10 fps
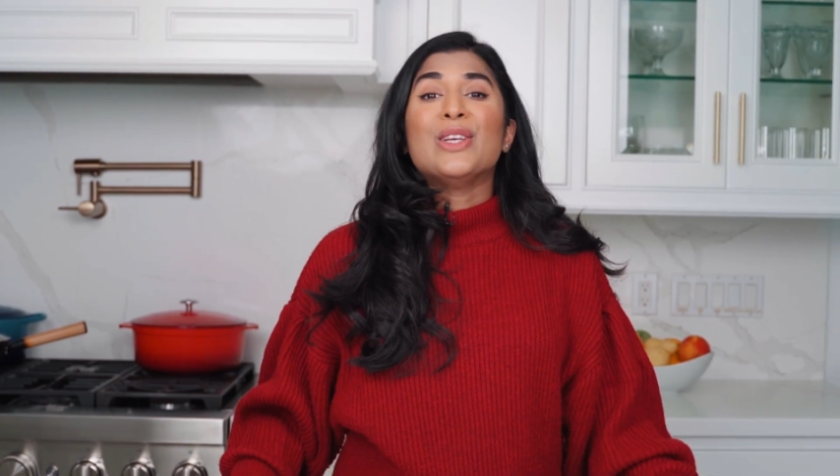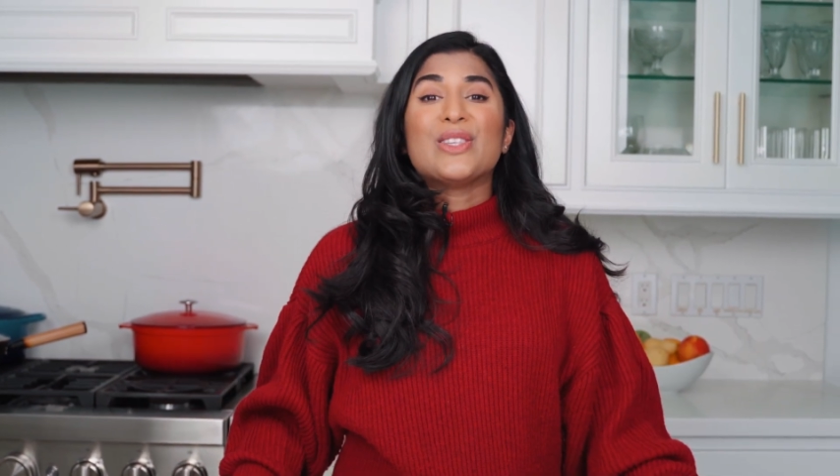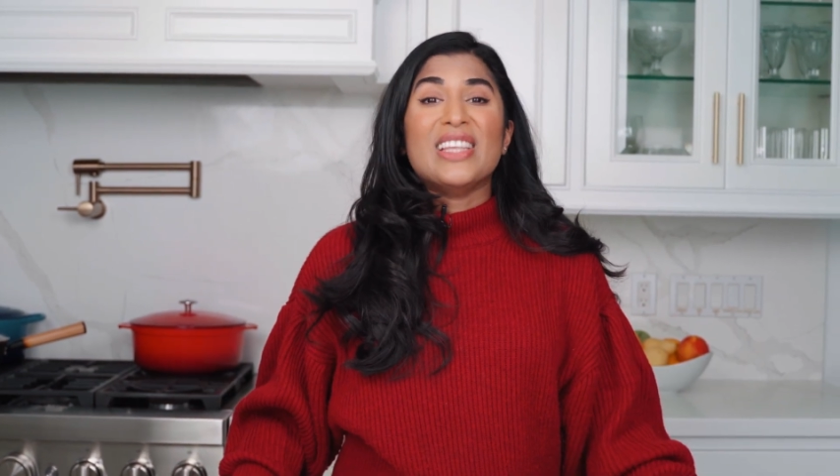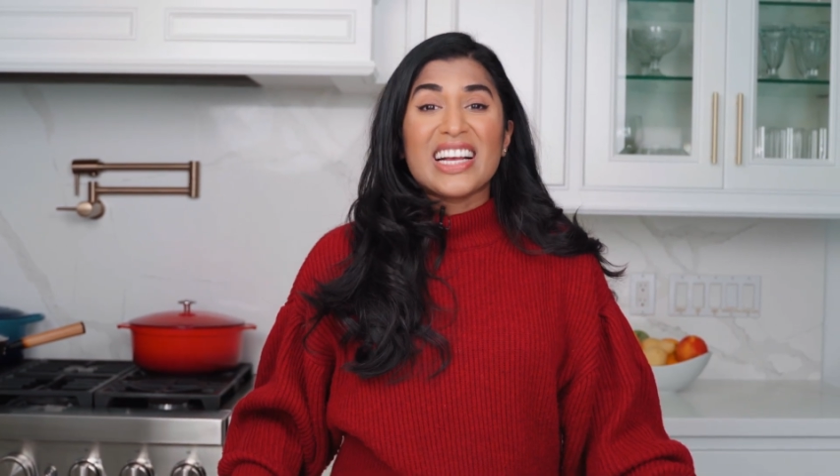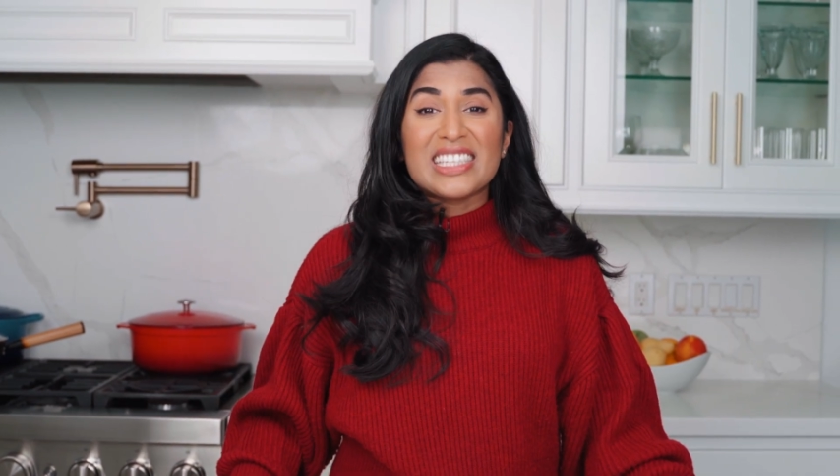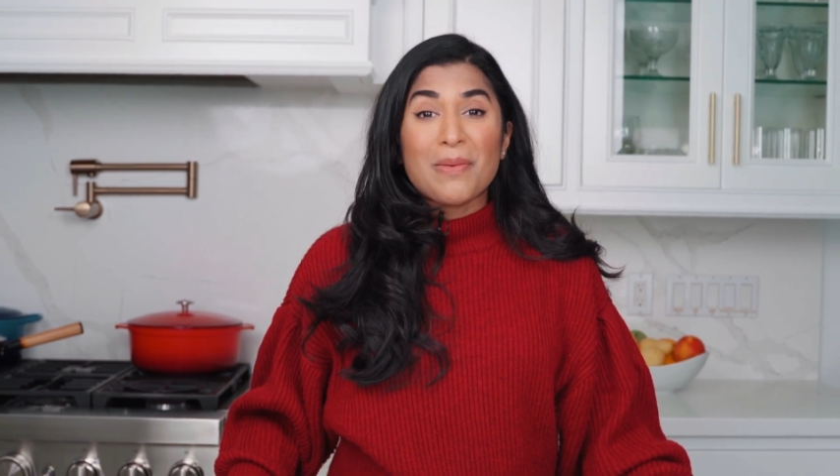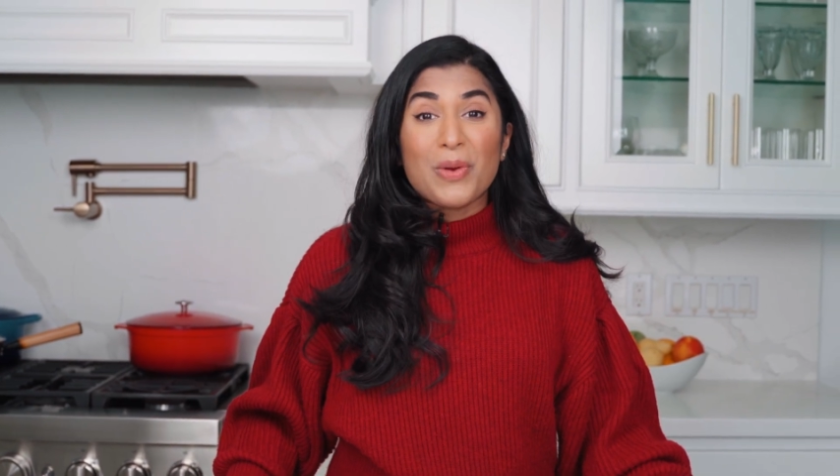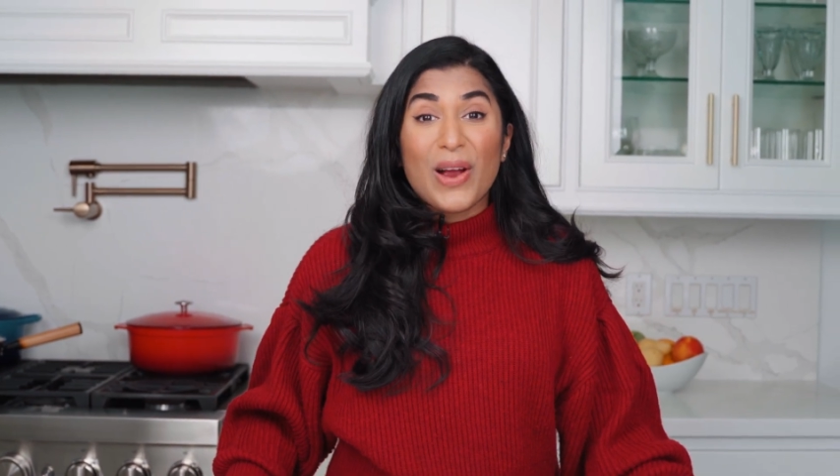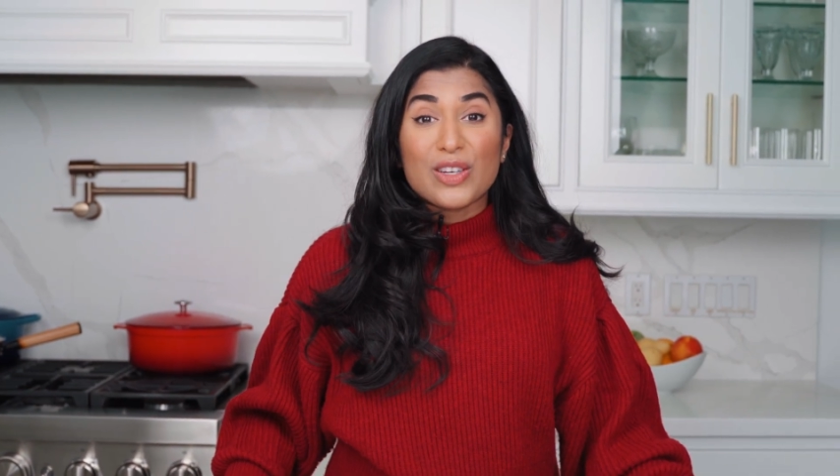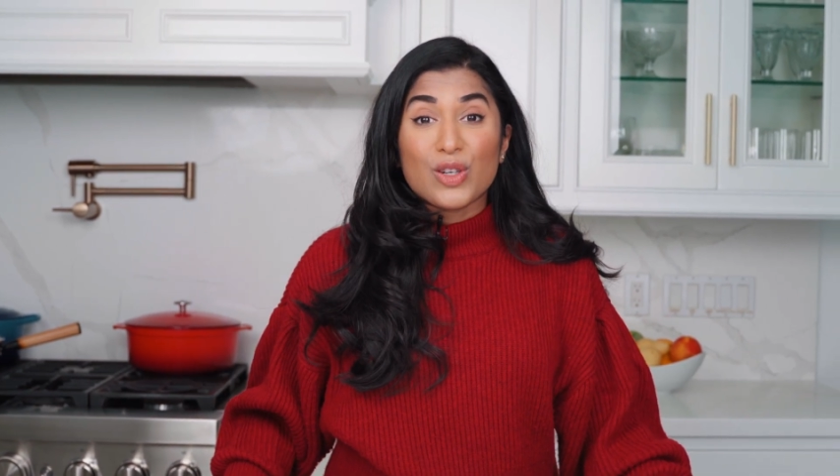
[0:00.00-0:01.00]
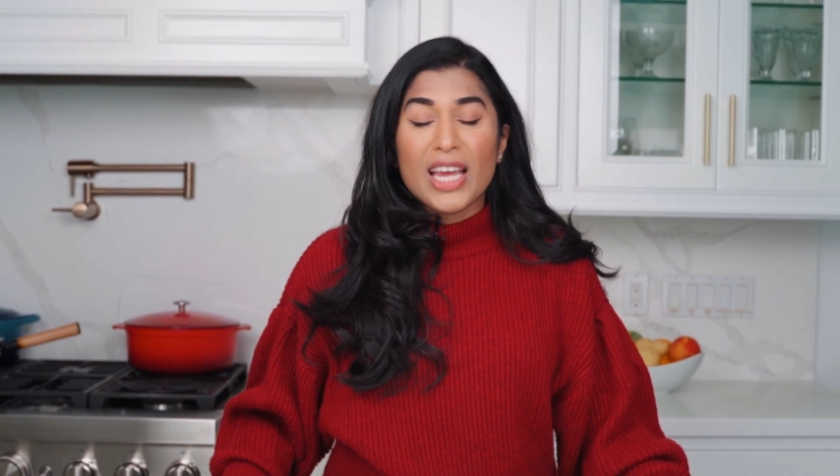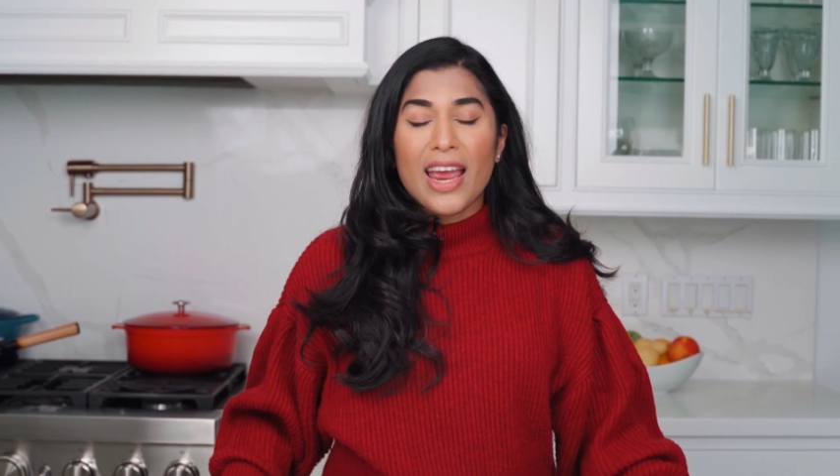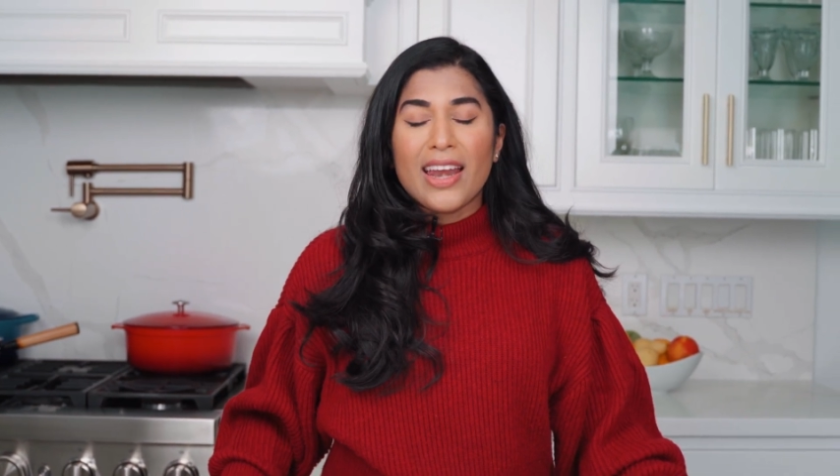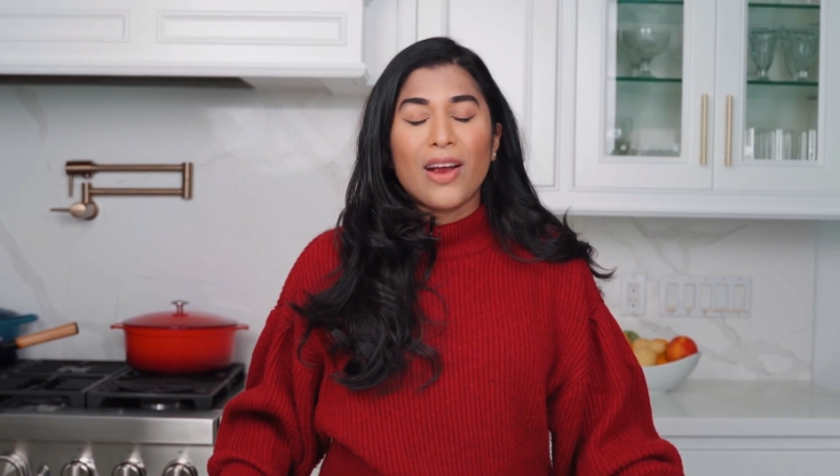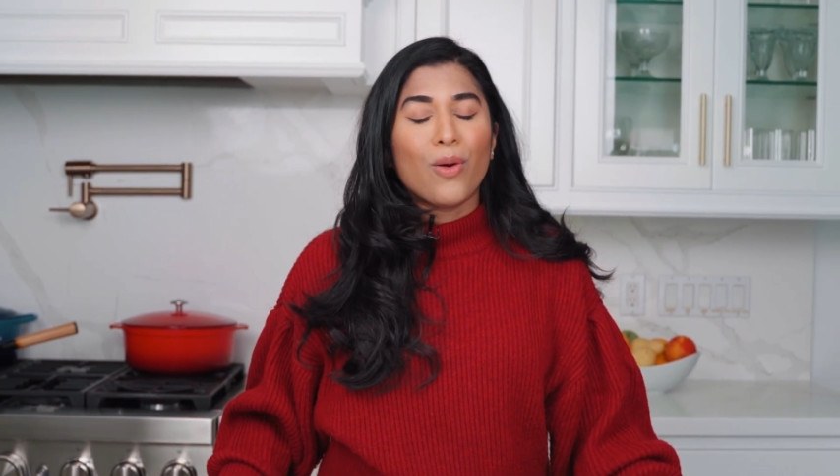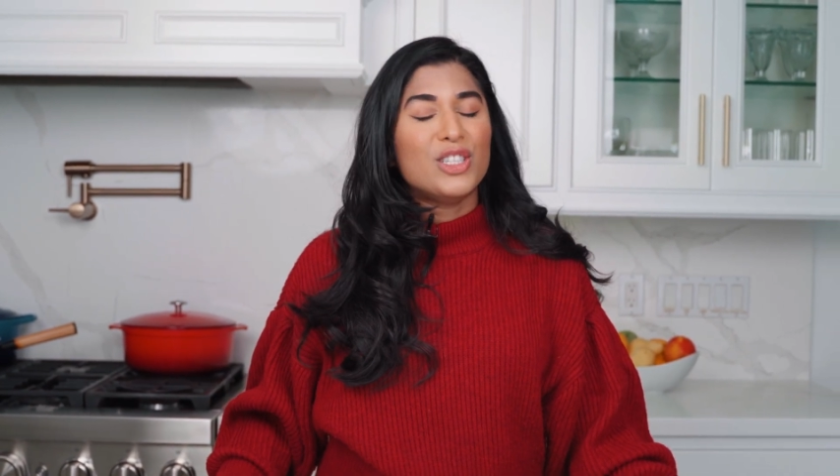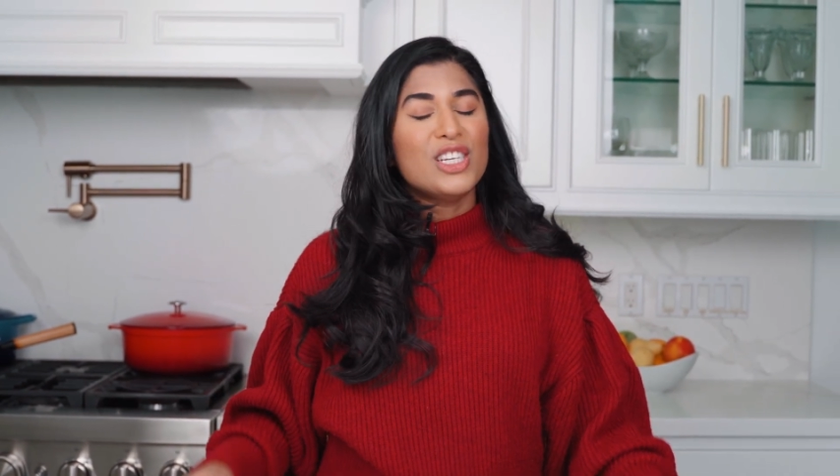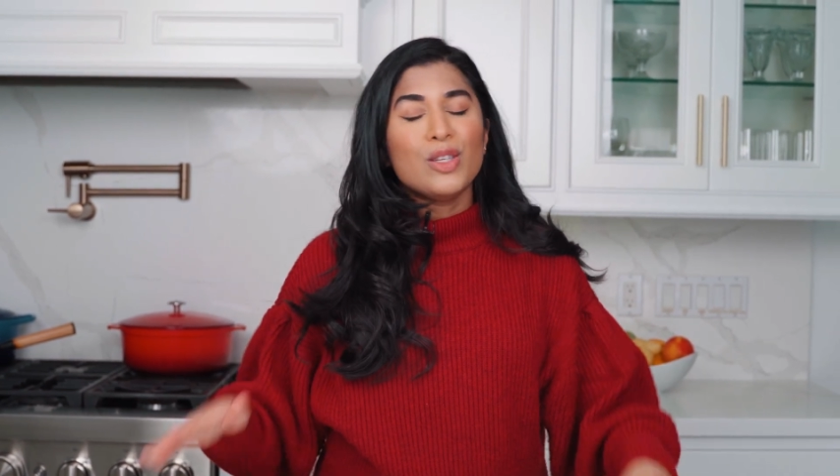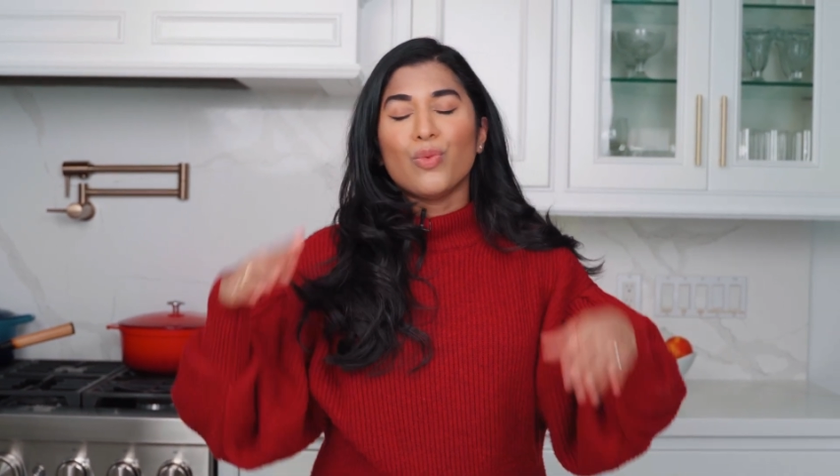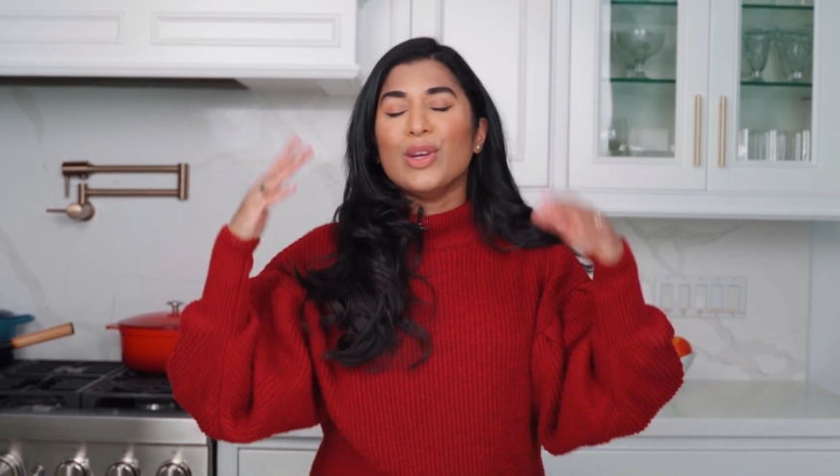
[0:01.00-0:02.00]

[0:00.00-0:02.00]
So the next time you're entertaining or just